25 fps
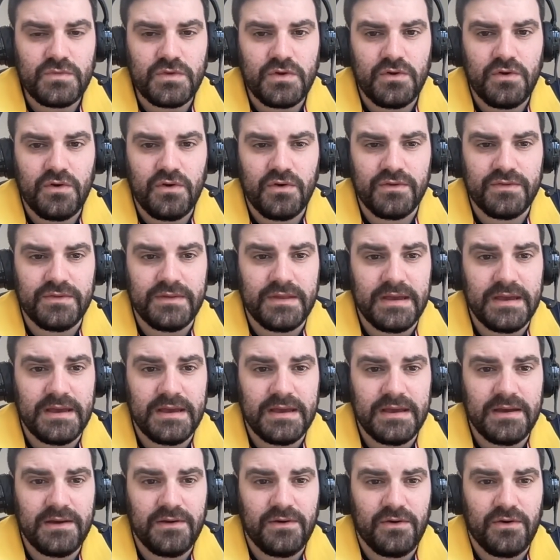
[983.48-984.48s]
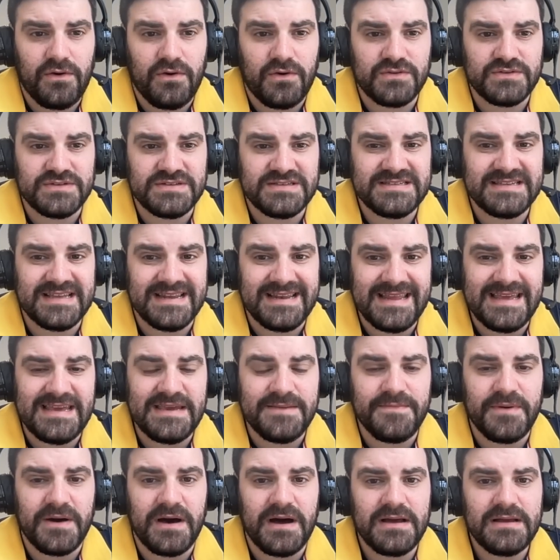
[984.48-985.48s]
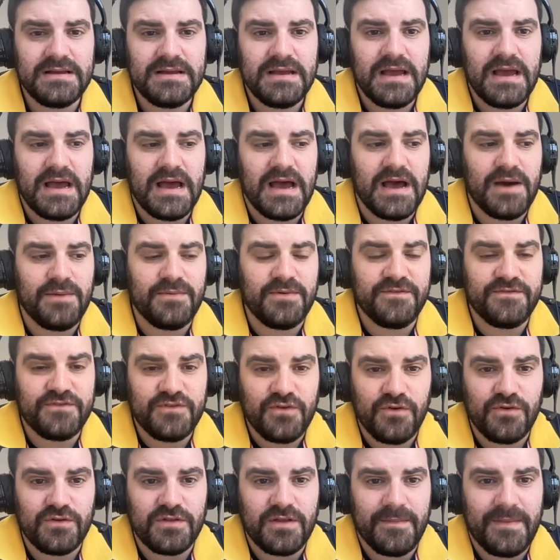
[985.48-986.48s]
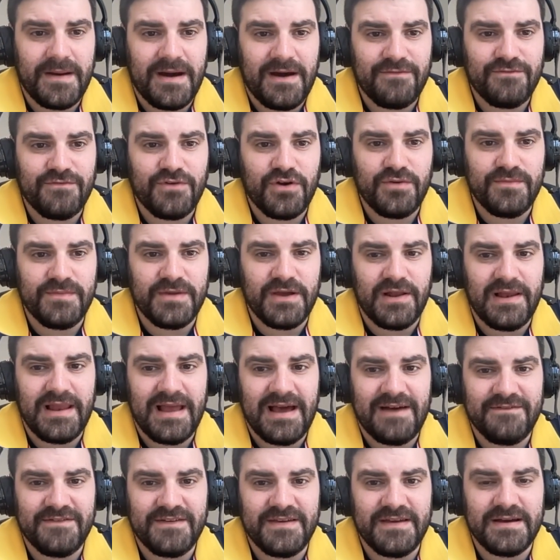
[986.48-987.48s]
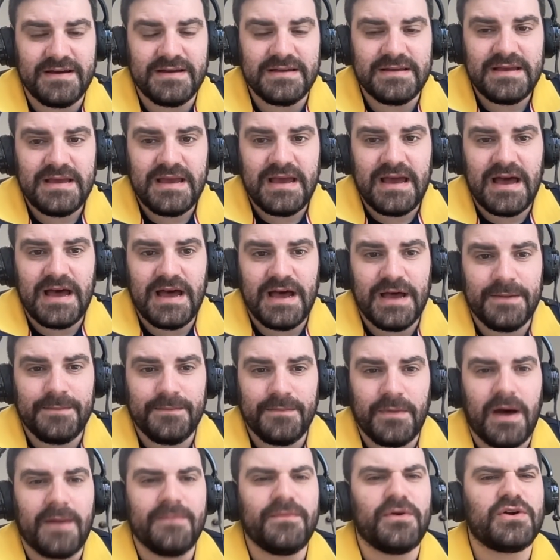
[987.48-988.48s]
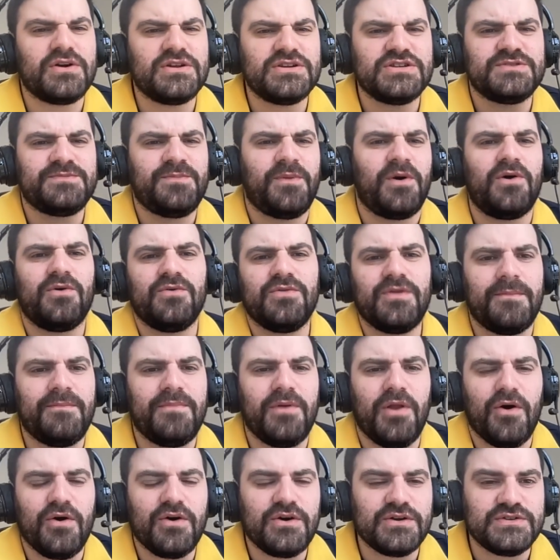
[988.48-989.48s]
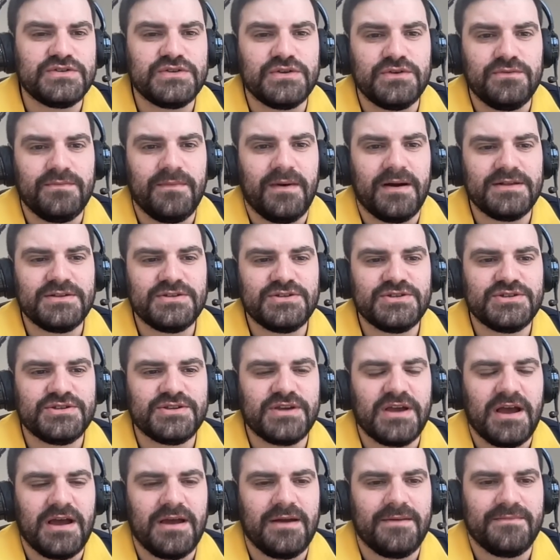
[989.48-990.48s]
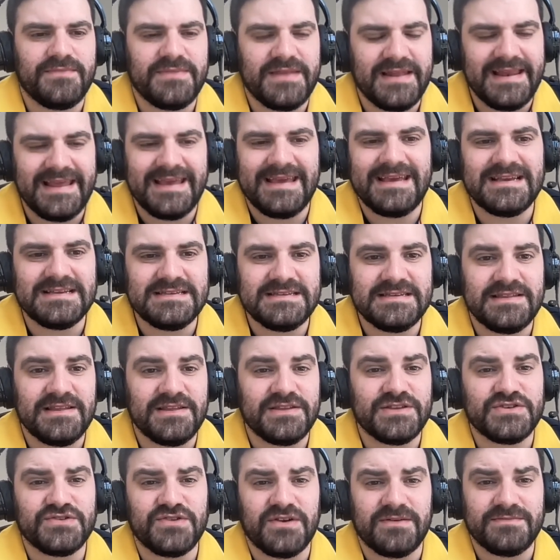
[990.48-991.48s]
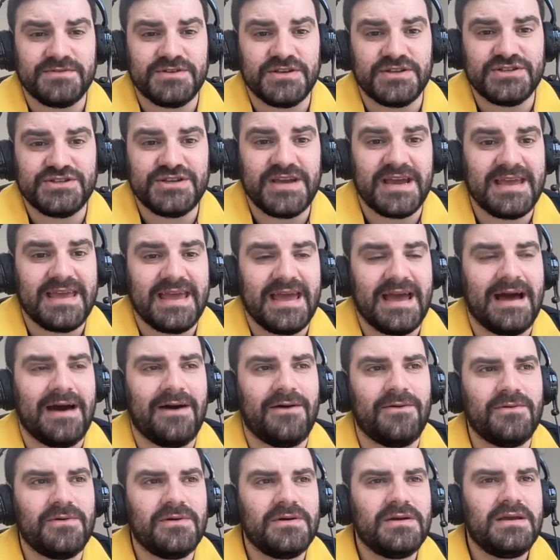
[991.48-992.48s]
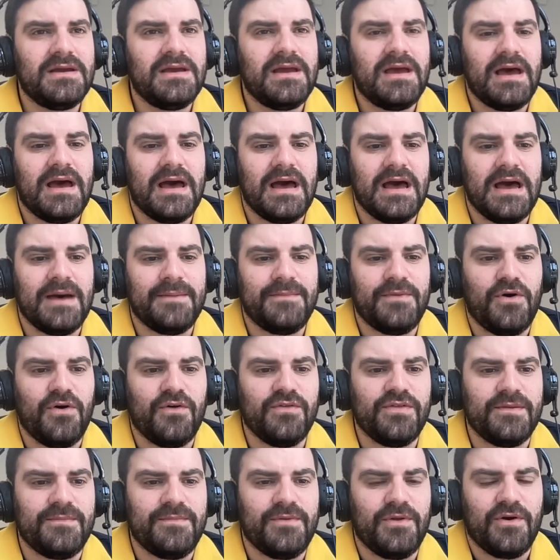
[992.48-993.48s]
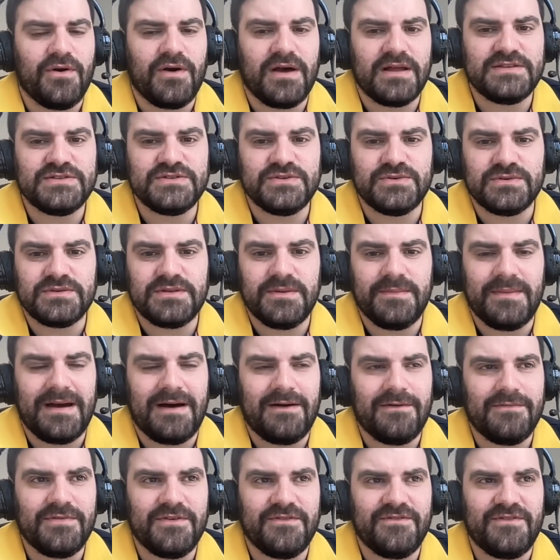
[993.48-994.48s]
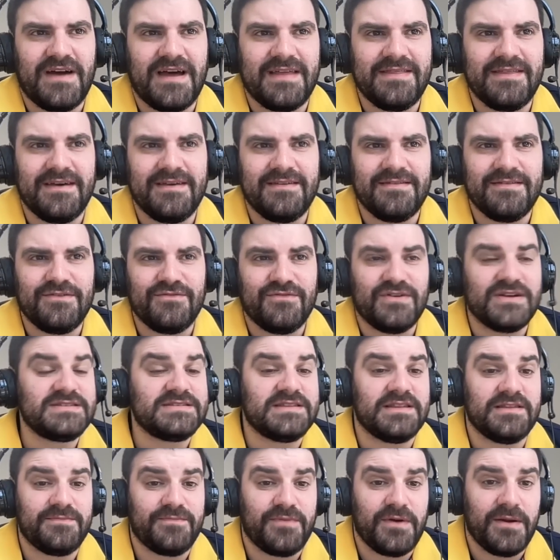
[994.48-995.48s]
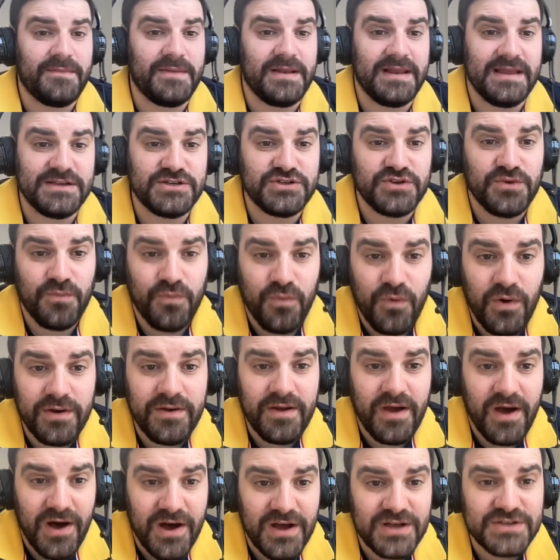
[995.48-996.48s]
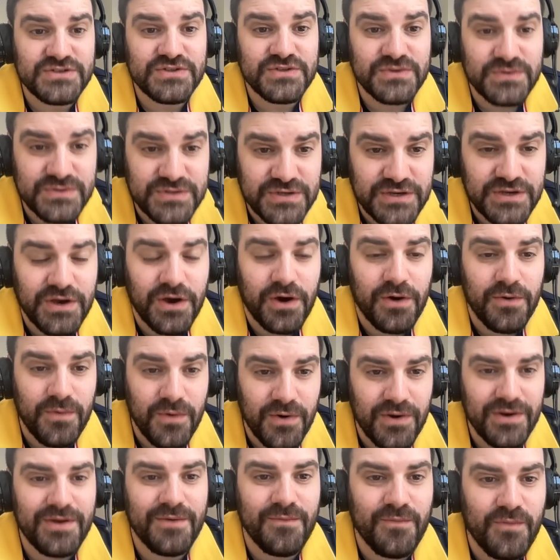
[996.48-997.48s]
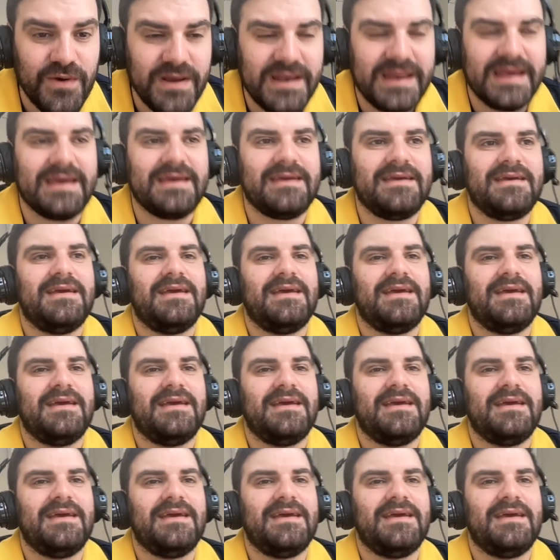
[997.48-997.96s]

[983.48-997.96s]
on uh, on Saliba. Uh, we've talked about Romeo Lavia. Um, I'm not going to spoil the blog too much. Um, the link is in the description. Check it out. Uh, but on the blog, I talked about the fact that the rest of the Premier League should want Arsenal to go on and win it.